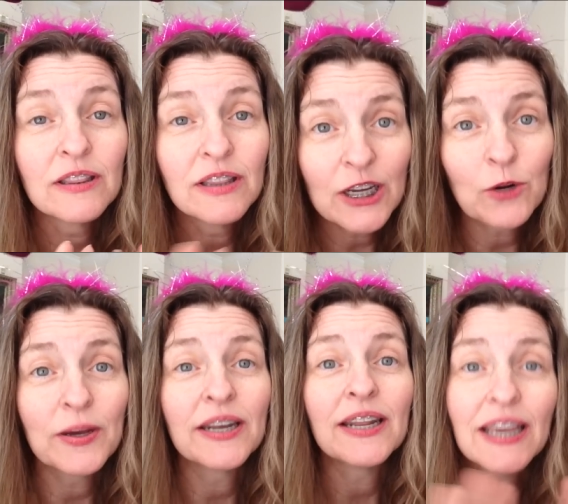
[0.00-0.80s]

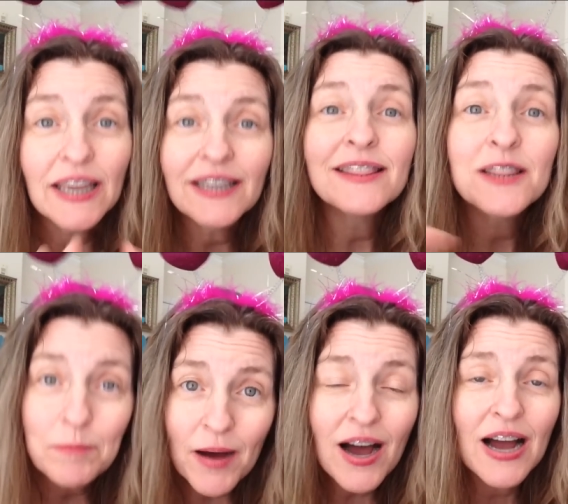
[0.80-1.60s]
liquid in the
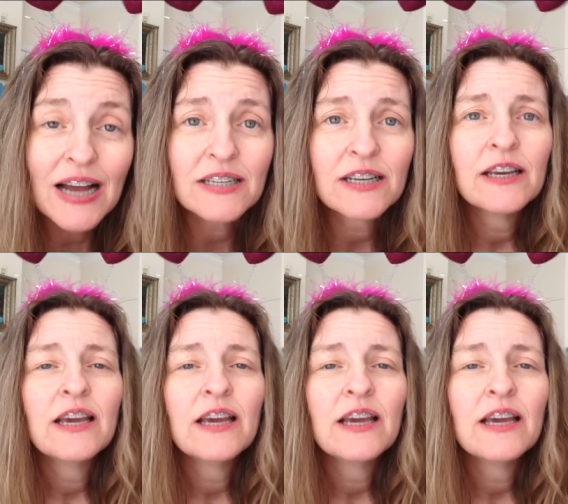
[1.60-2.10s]
pot.